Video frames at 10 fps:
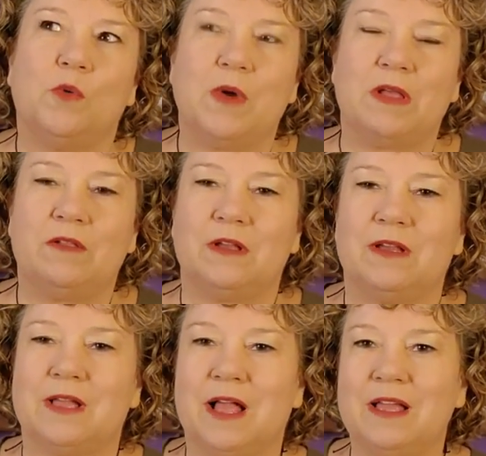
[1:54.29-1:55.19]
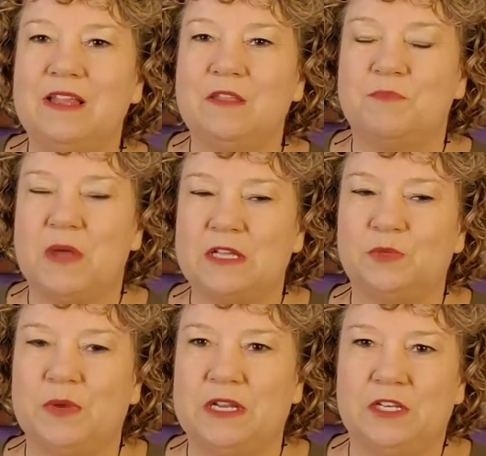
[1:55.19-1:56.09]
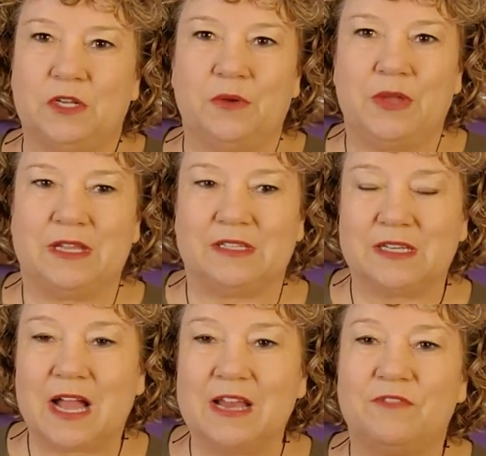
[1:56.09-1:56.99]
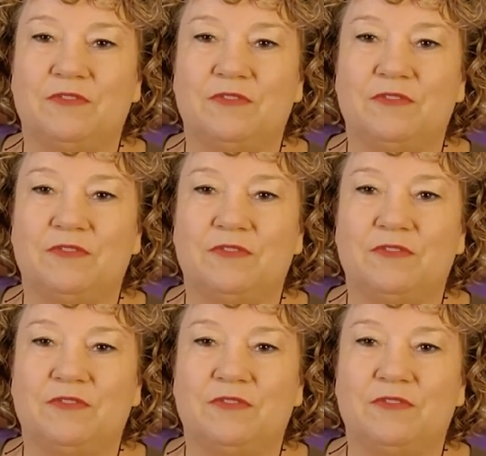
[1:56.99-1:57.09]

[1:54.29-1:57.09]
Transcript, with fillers: Well, kind of the best way to do is kind